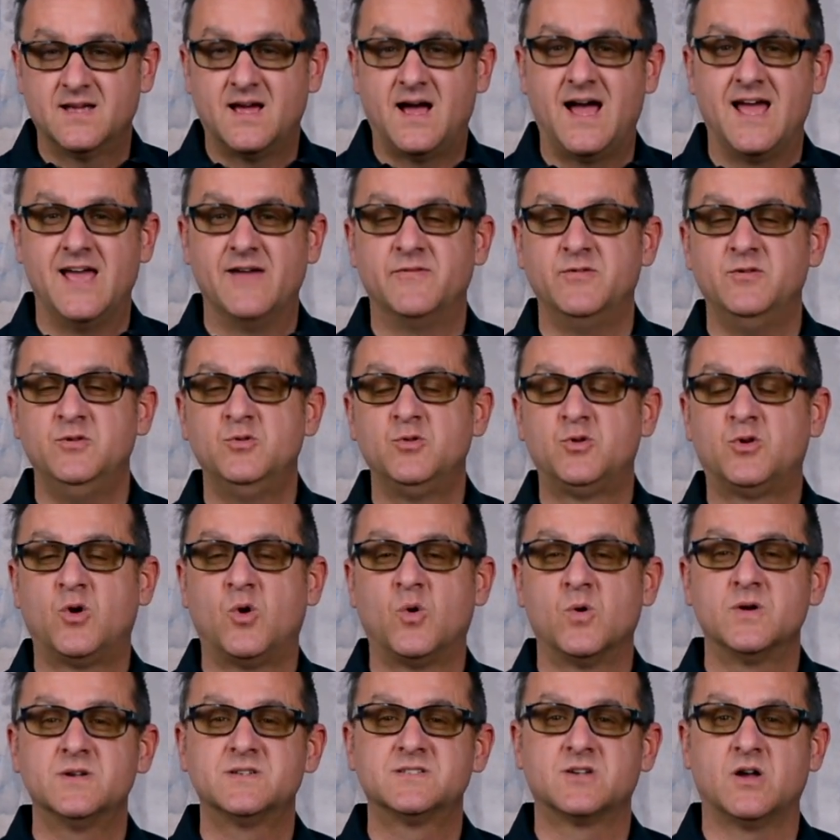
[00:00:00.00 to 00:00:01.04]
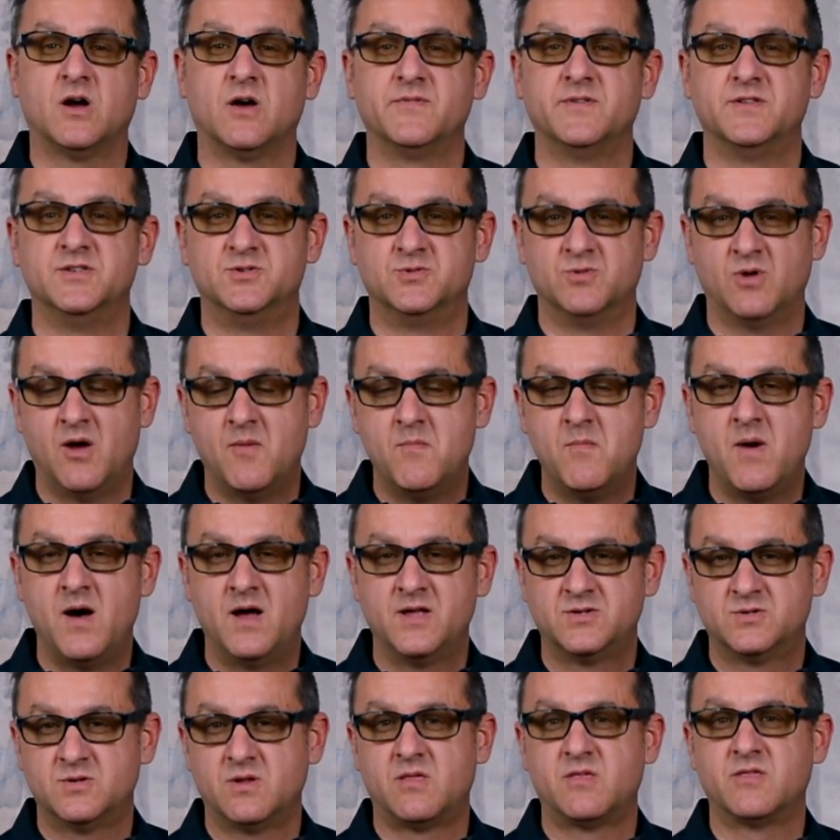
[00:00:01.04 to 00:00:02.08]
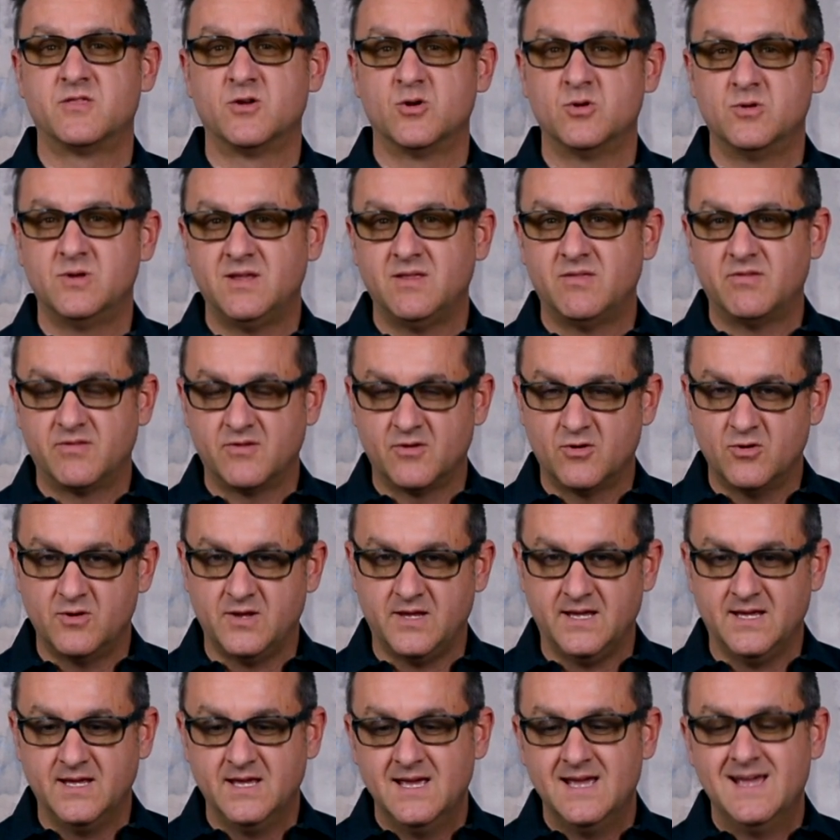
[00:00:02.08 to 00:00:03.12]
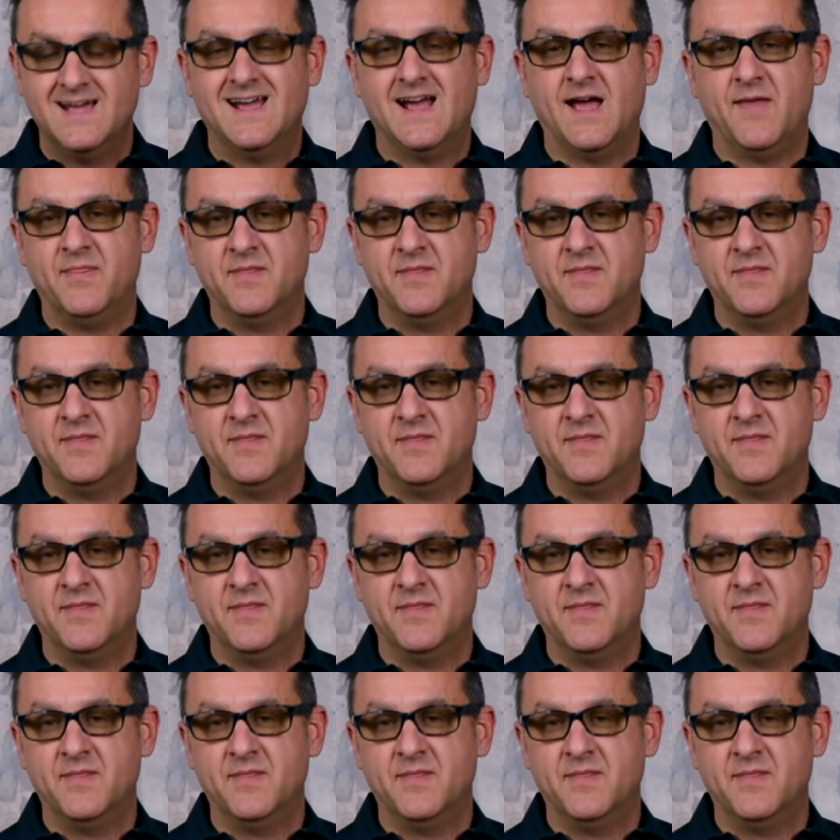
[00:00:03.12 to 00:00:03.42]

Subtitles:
I have a new course called the DrumMantra3030,